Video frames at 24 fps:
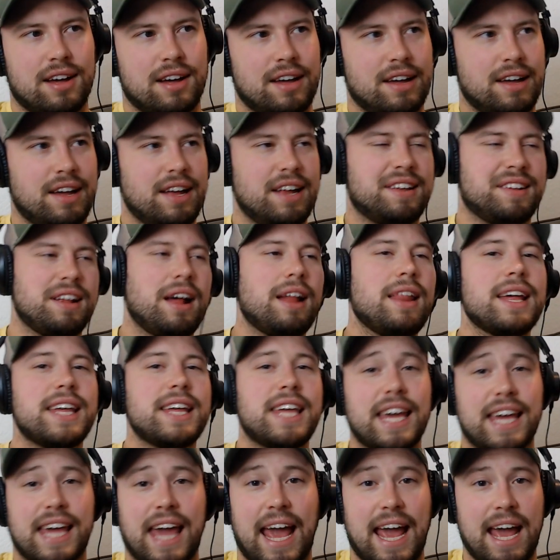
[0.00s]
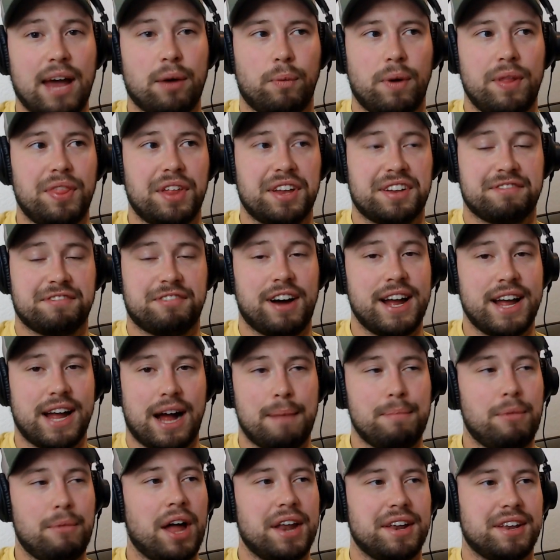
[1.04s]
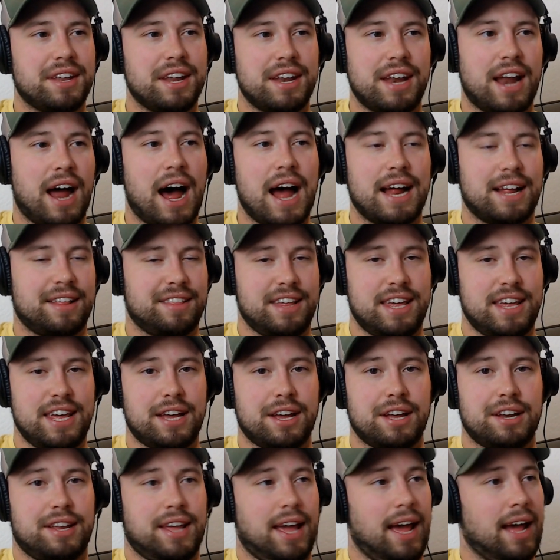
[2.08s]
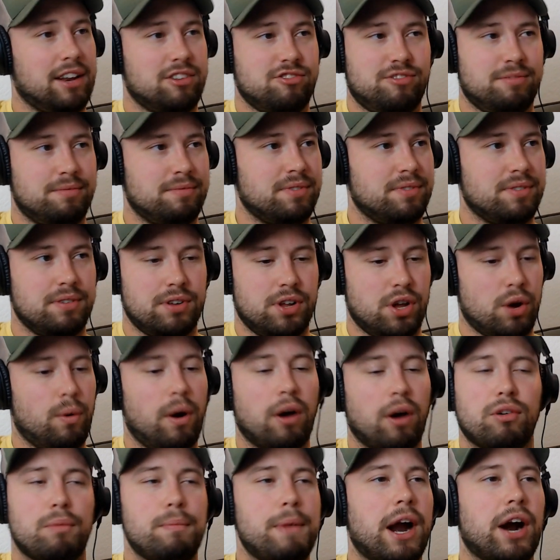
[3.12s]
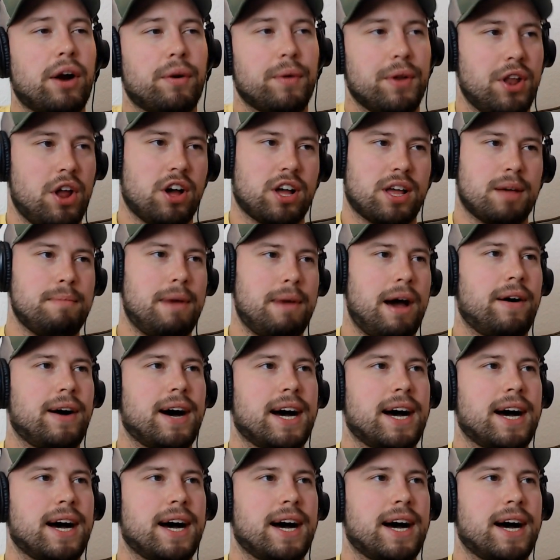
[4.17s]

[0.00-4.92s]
It's not like he can't win this fight. I'm not denying that he could catch Yoel Romero and knock him out.